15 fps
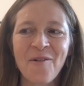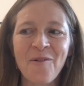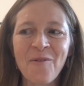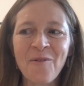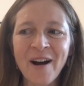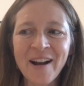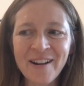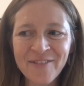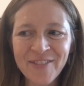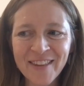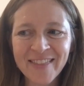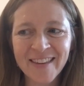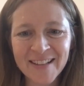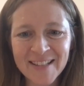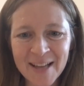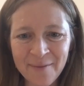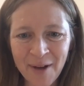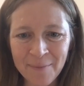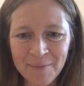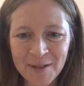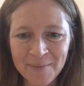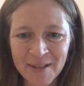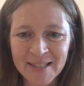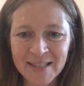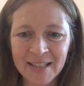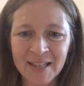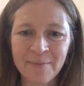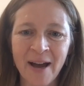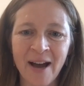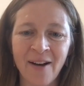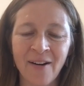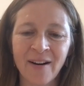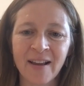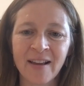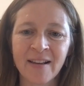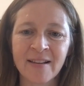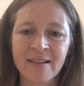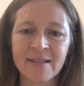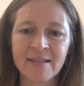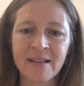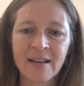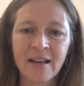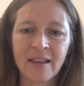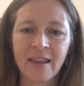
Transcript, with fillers: One of the things I'm optimistic about is